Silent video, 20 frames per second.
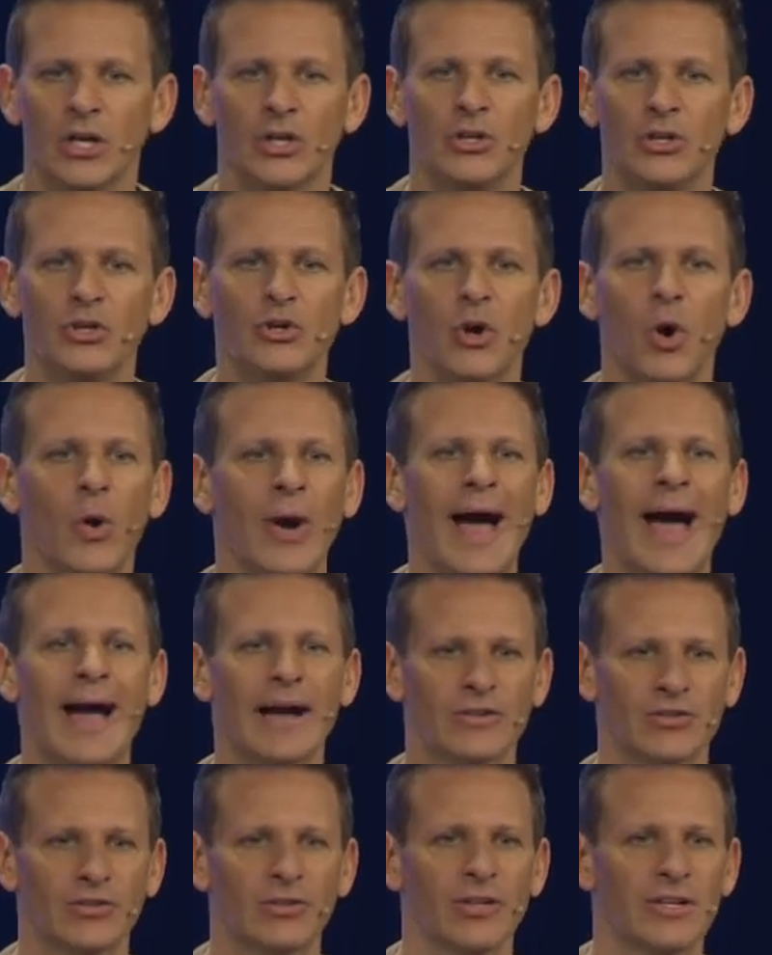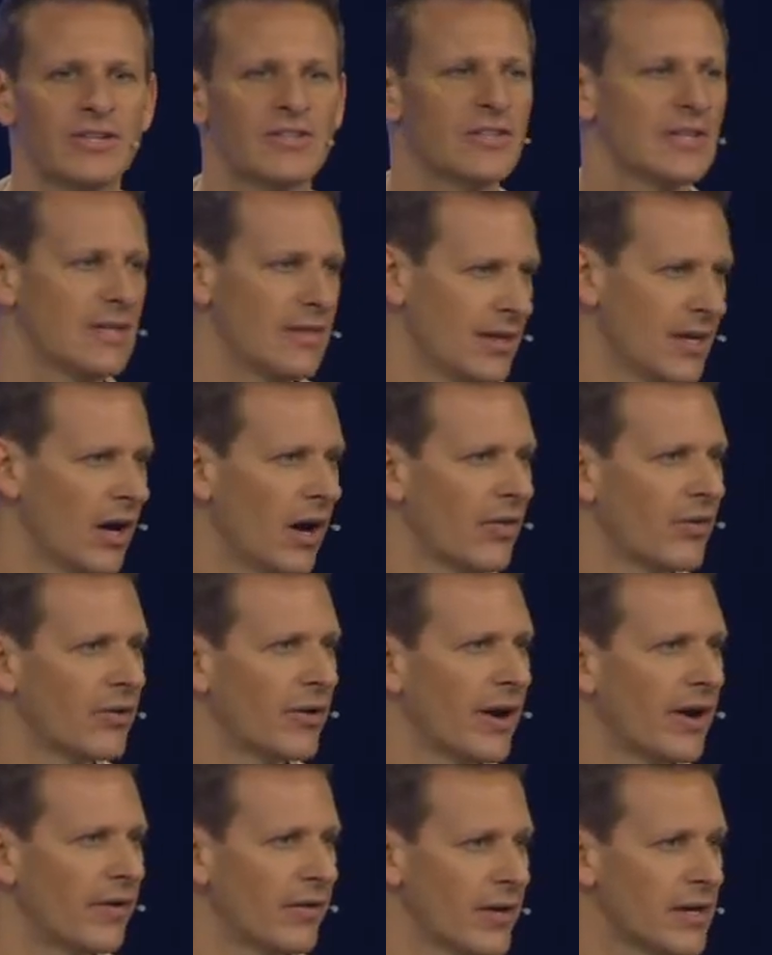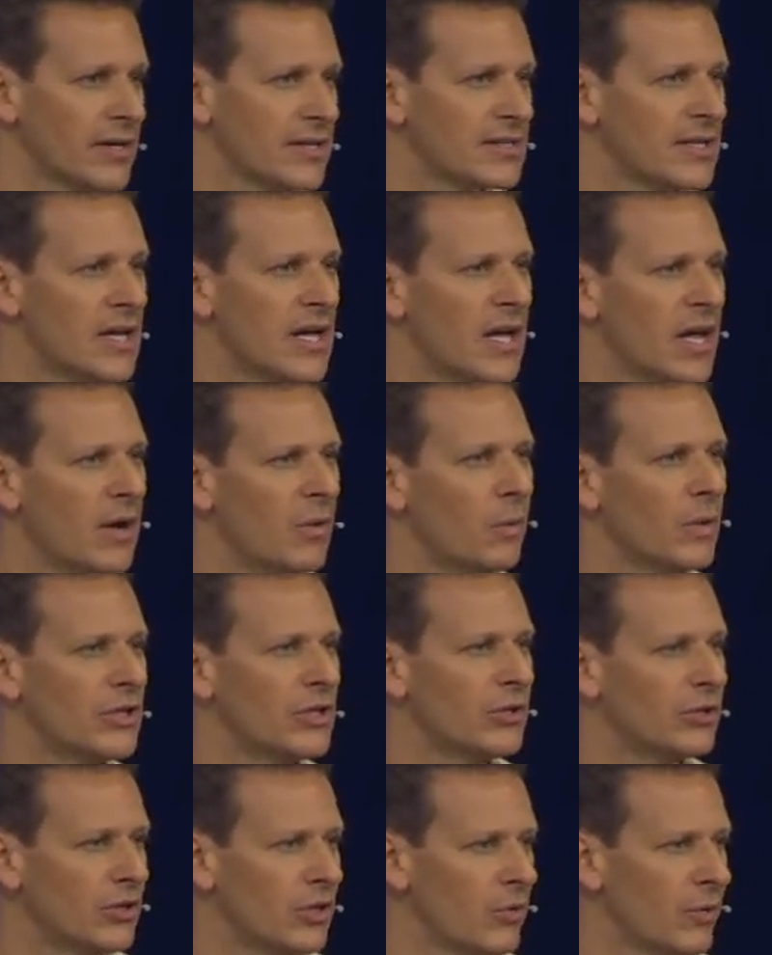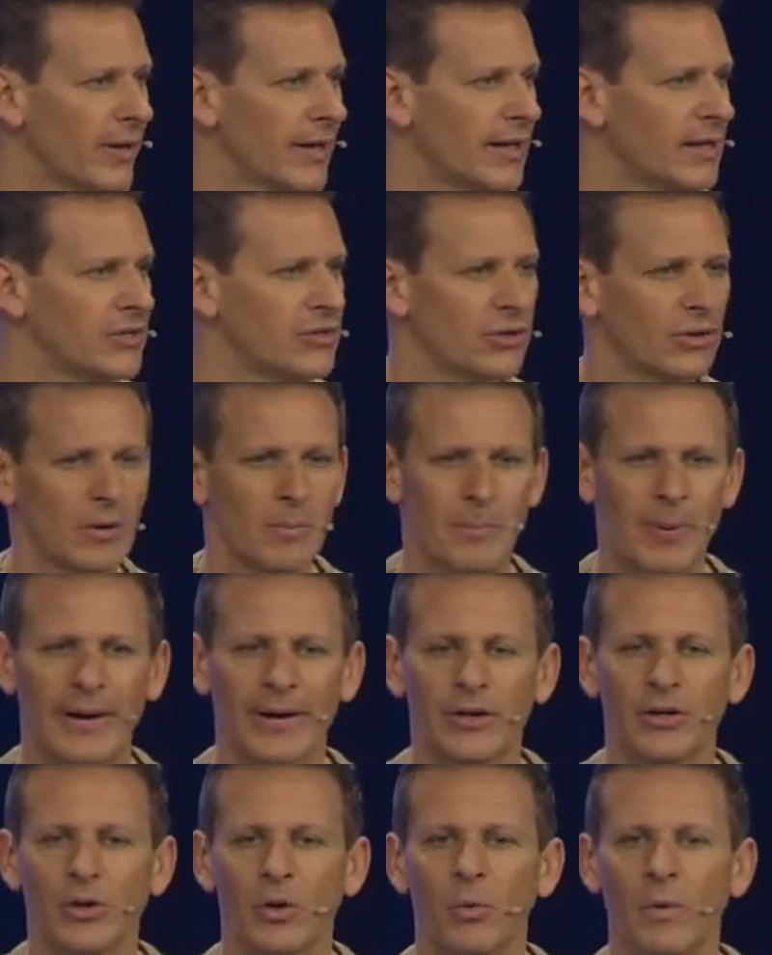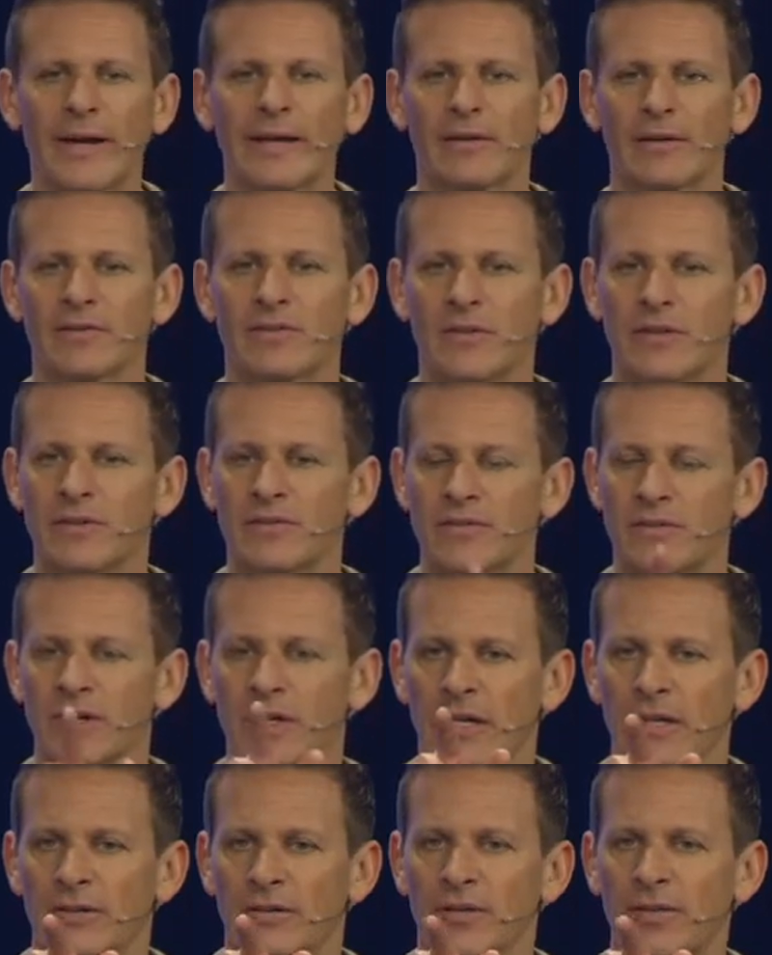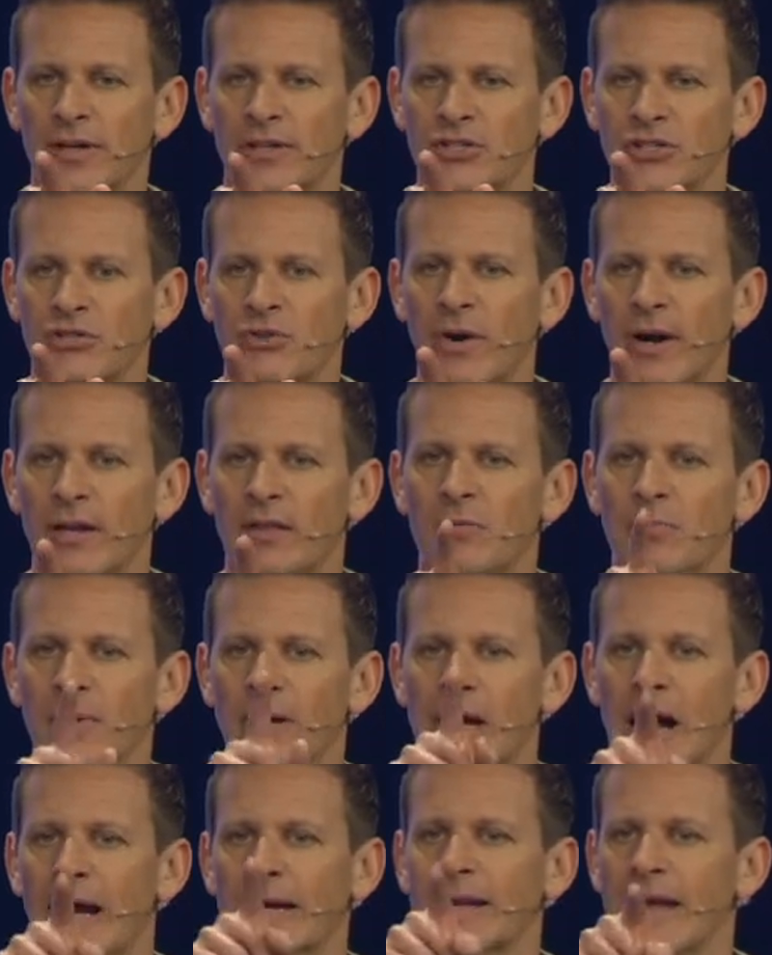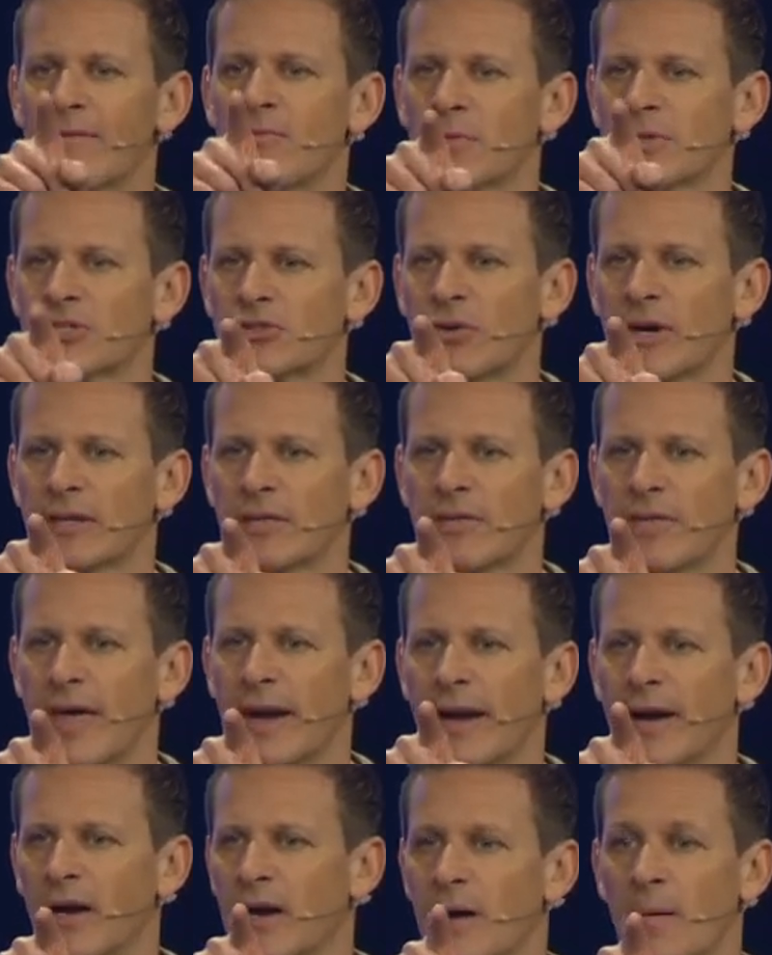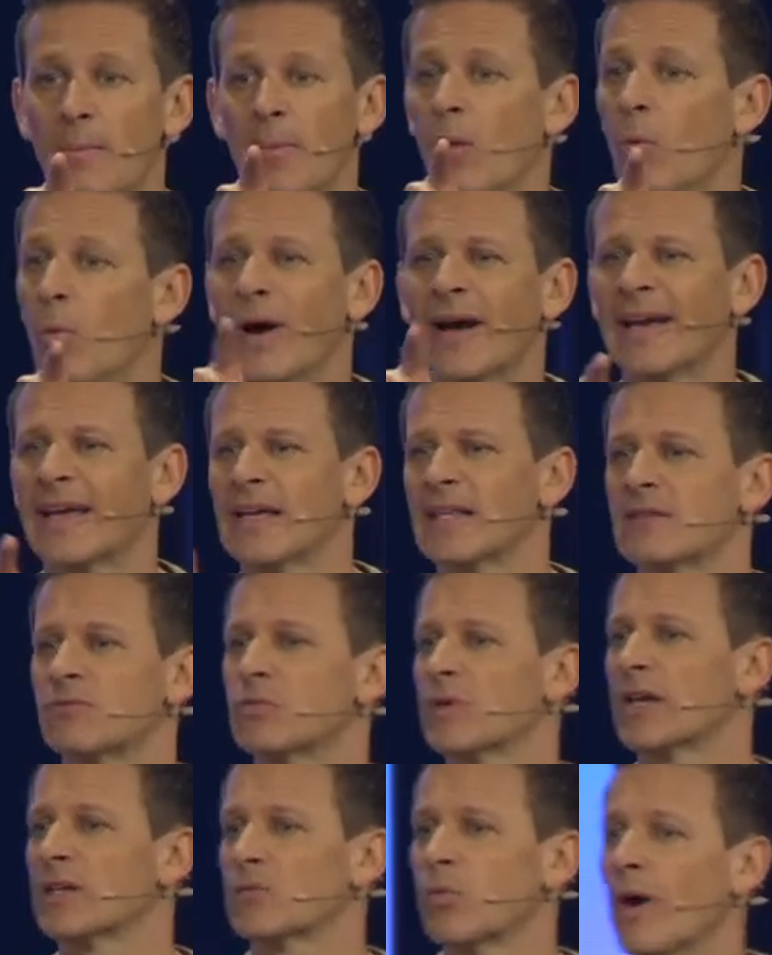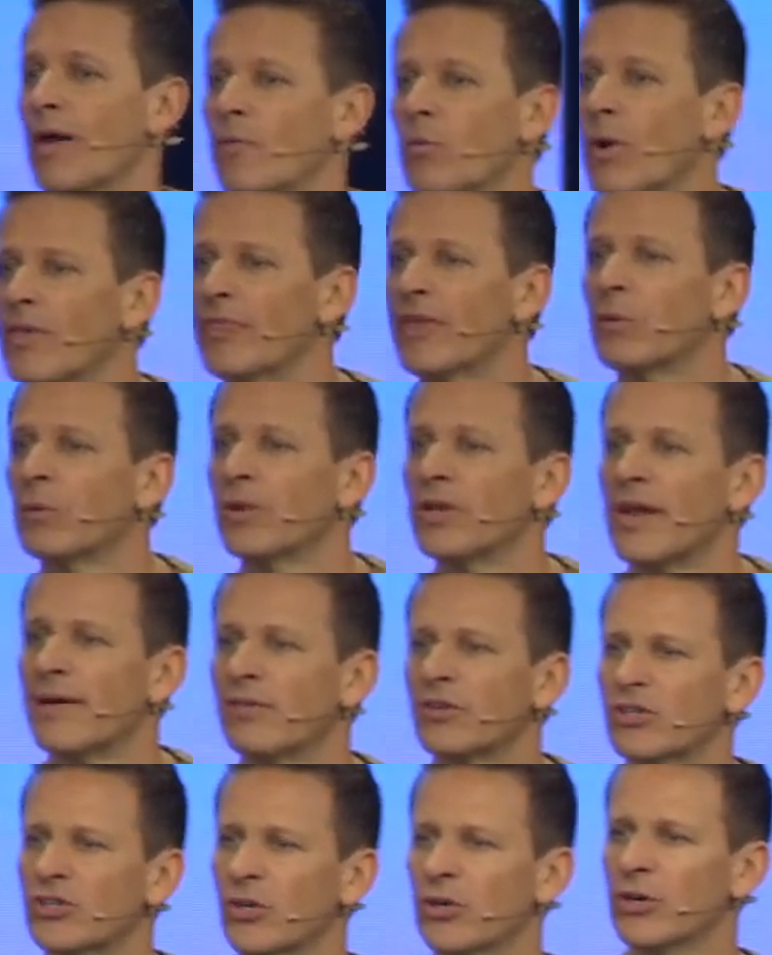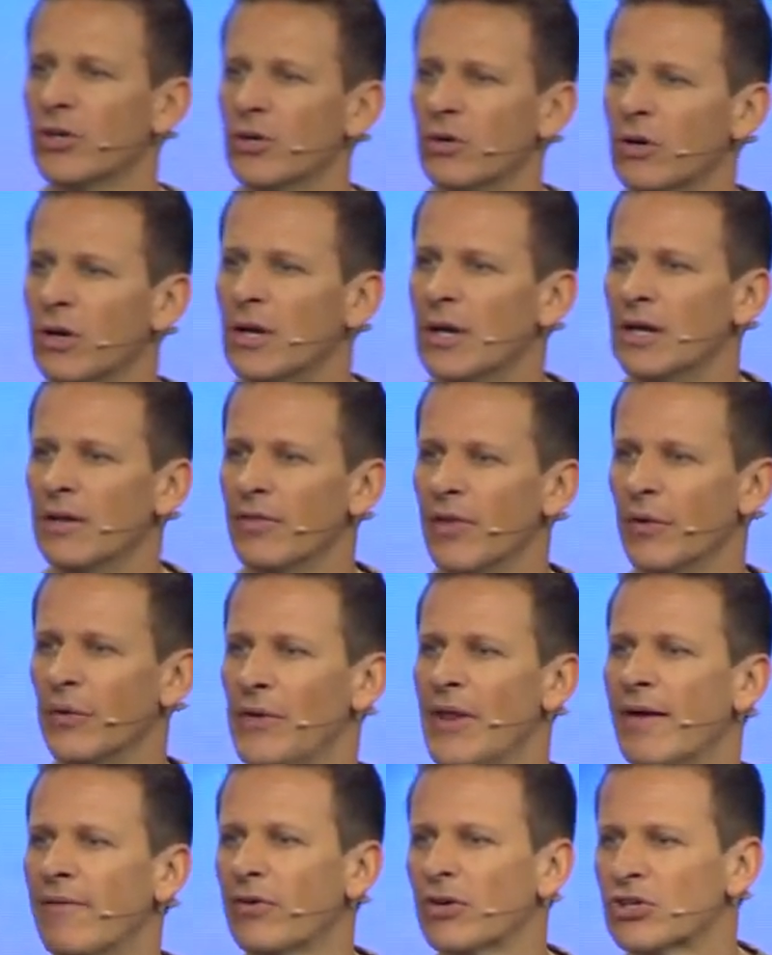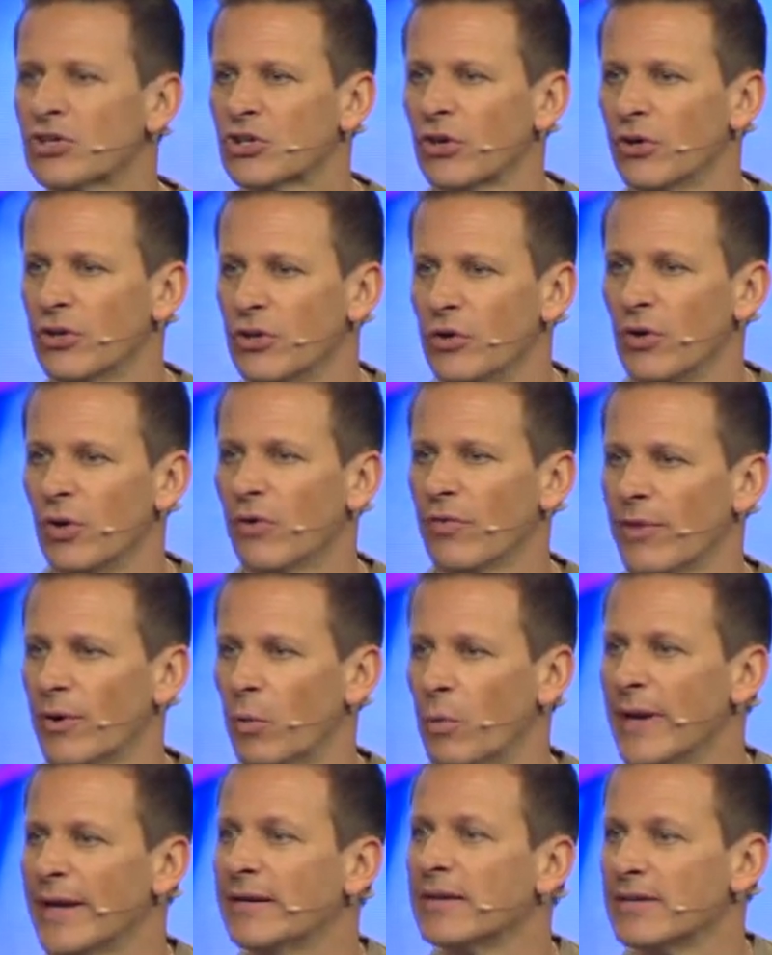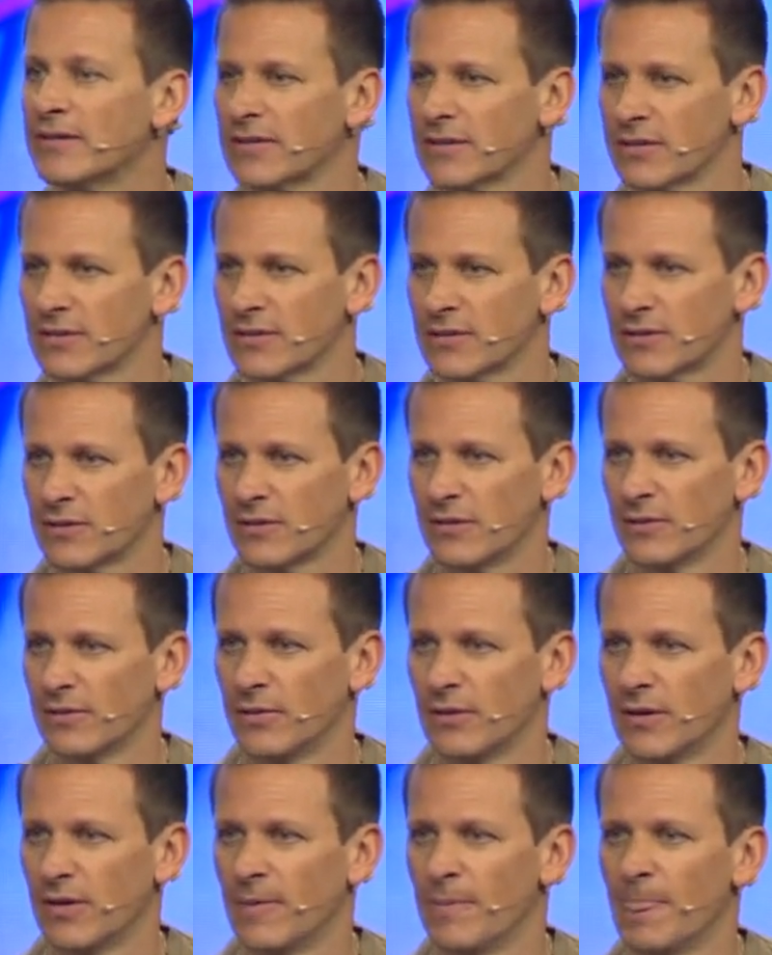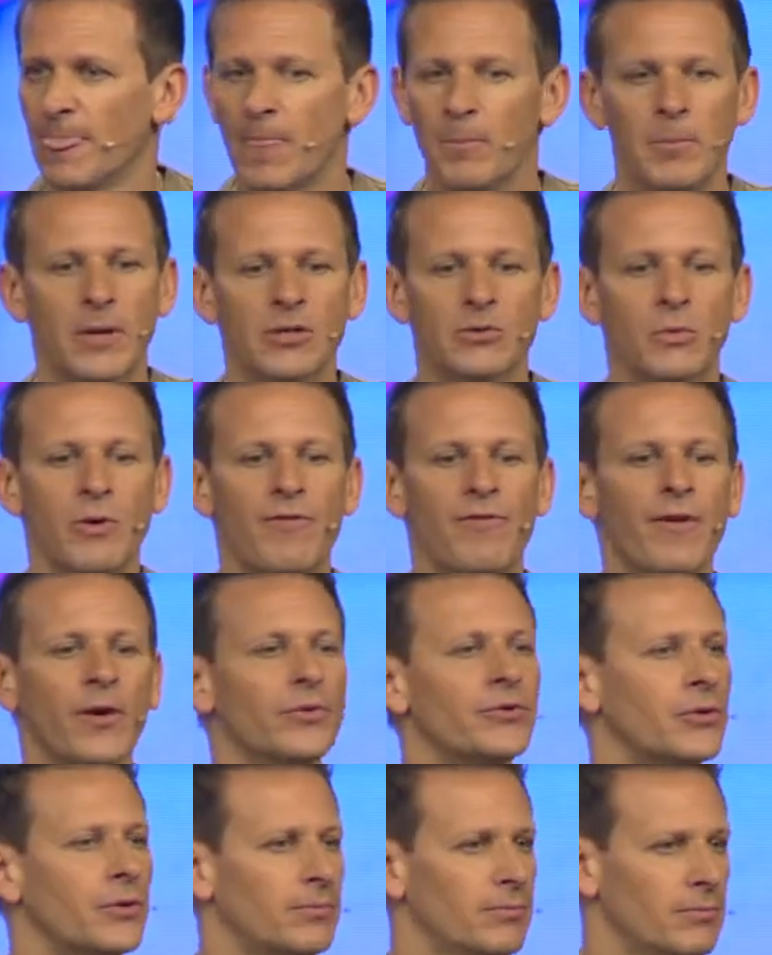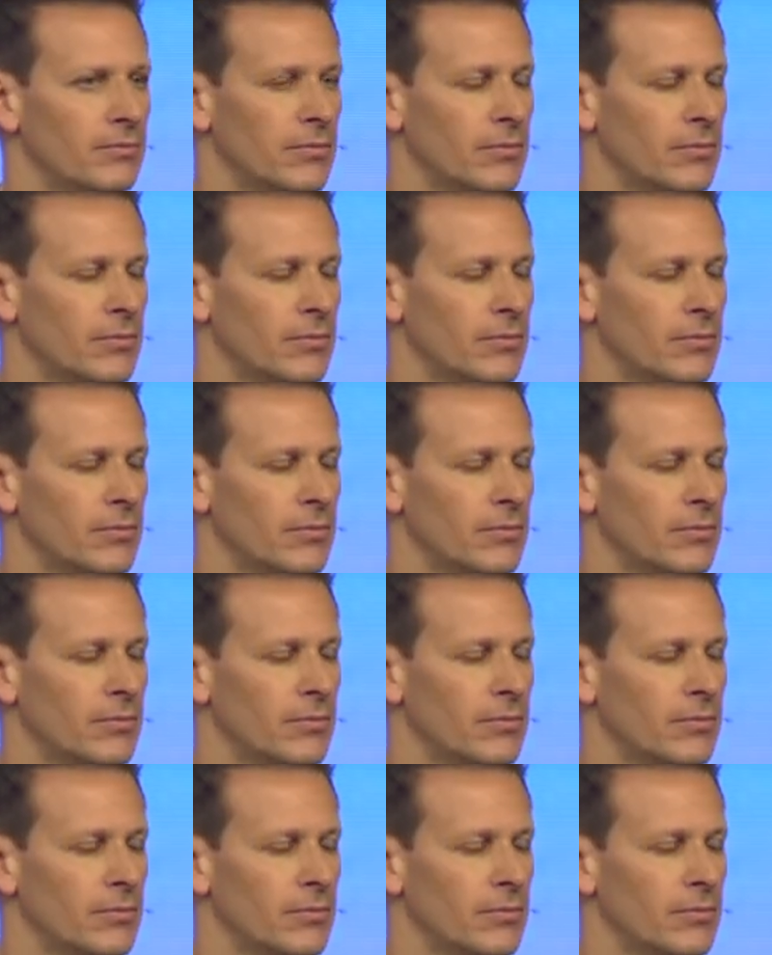You don't actually see the other areas. And what you're doing is you're comparing your weaknesses to their strength. God gave them a strength in that area. But guess what? What they will never show you? They'll never show you their weaknesses, because we filter them.